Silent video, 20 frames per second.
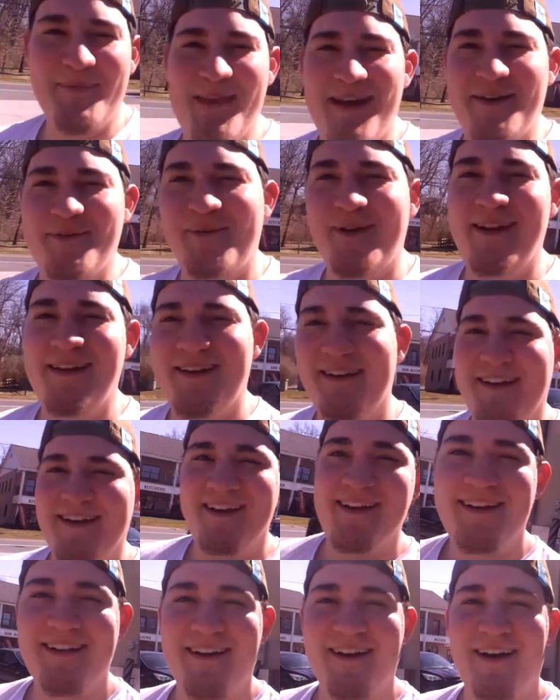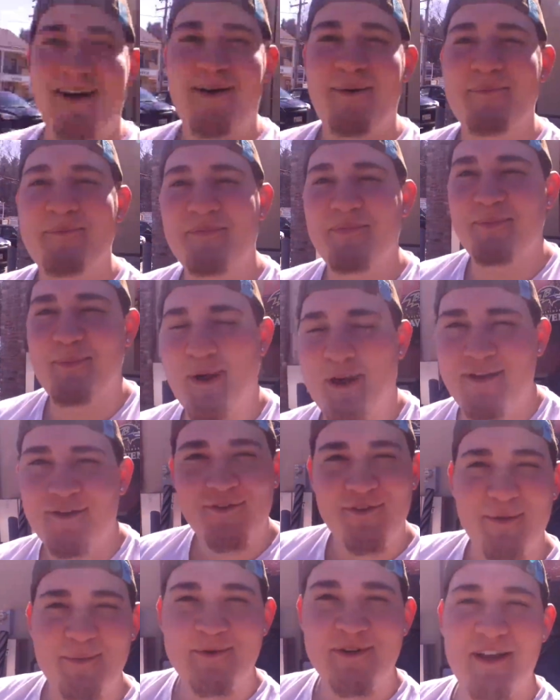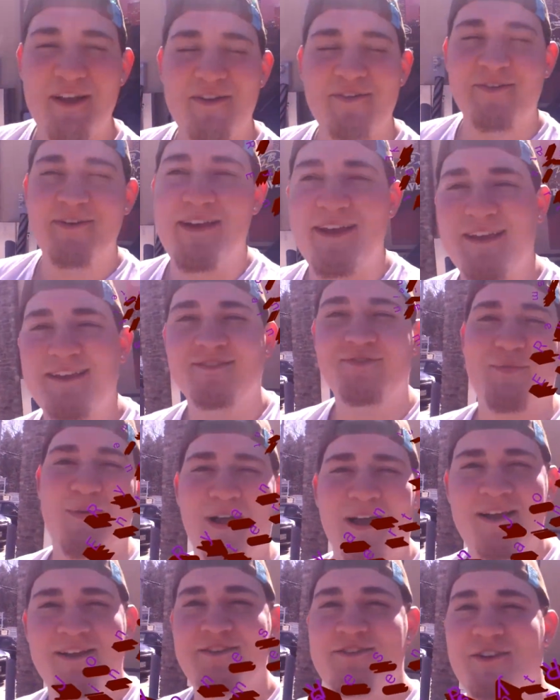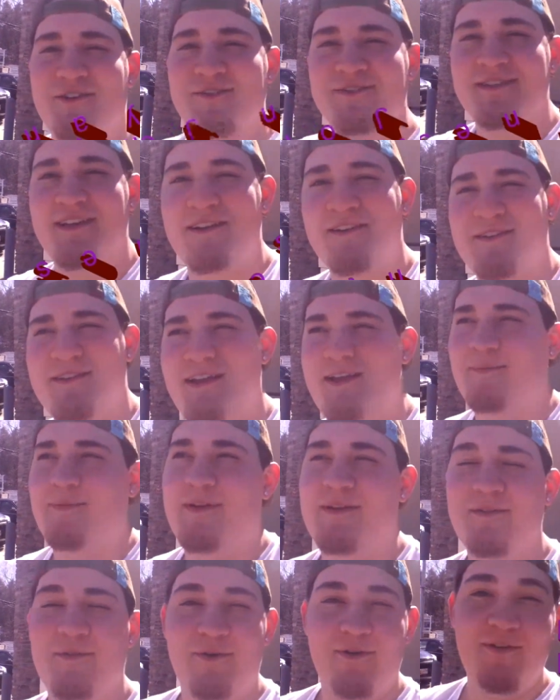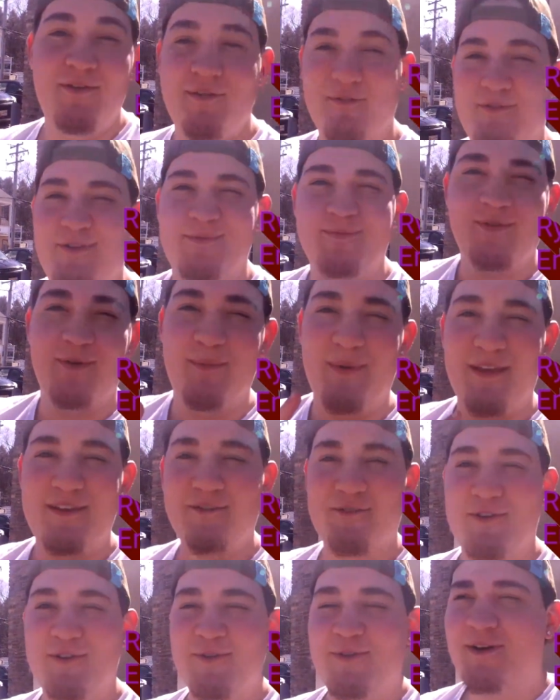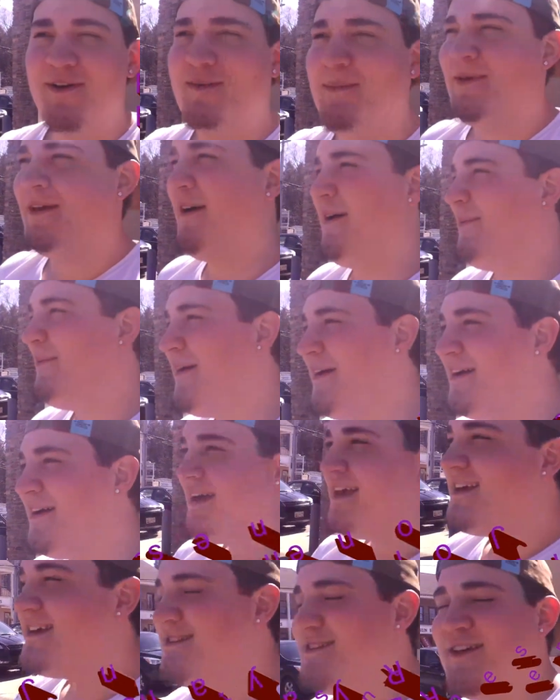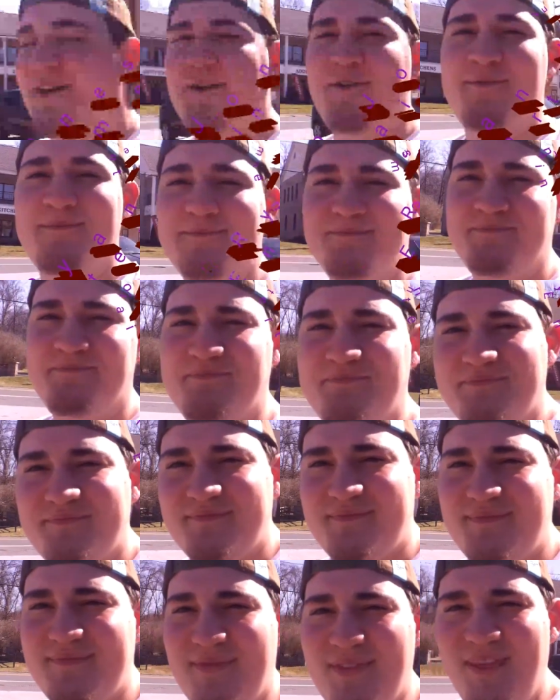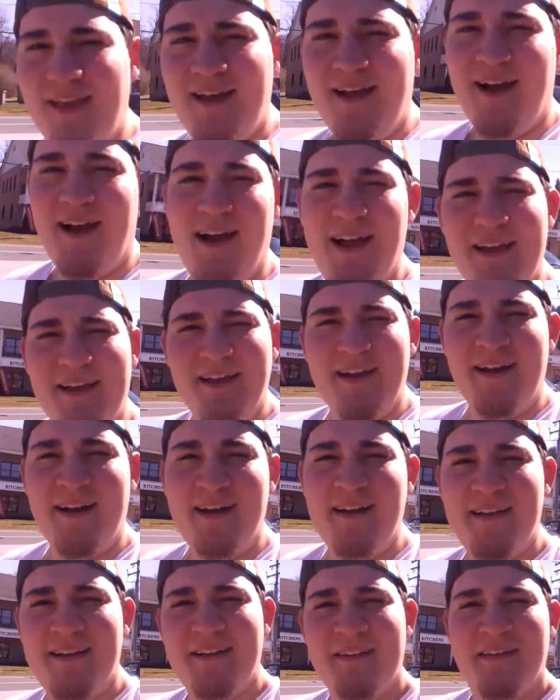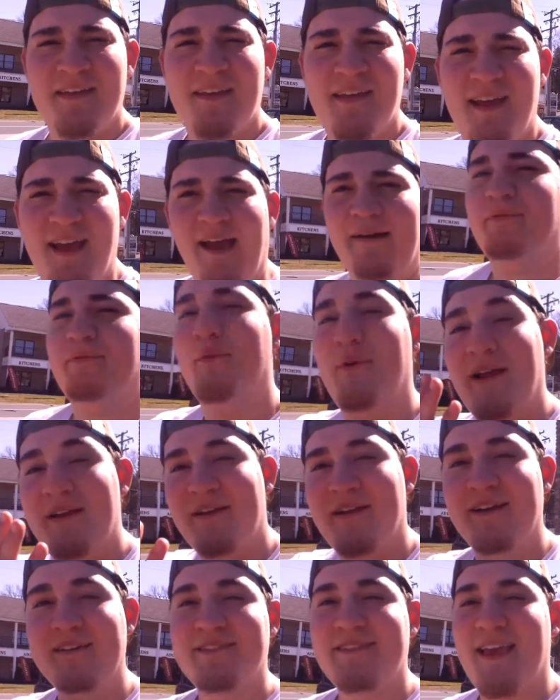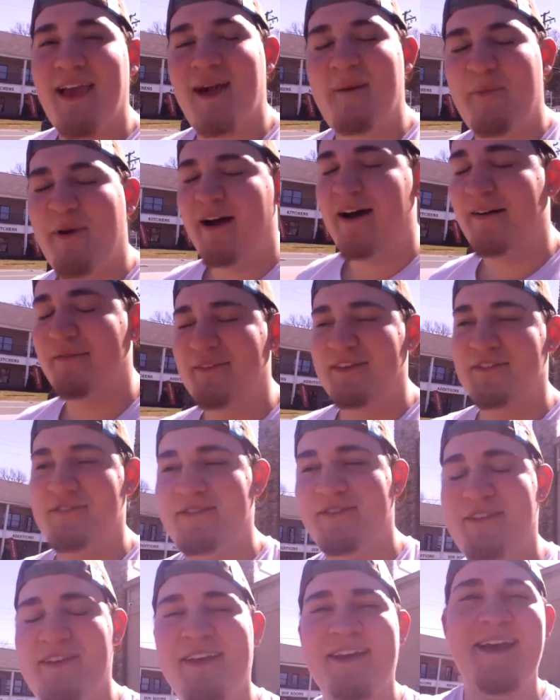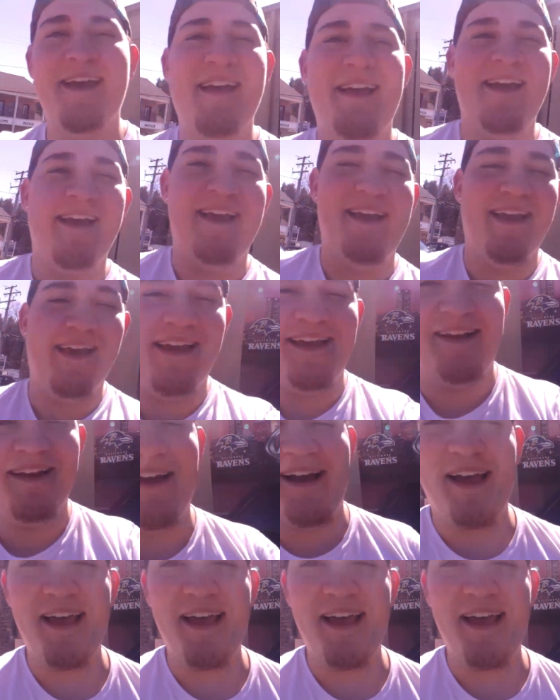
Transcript: I'm not Red Knight. My YouTube channel is Ryan Jones Entertainment on YouTube, so make sure you look me up. So, I have the Red Knight's camera, obviously, and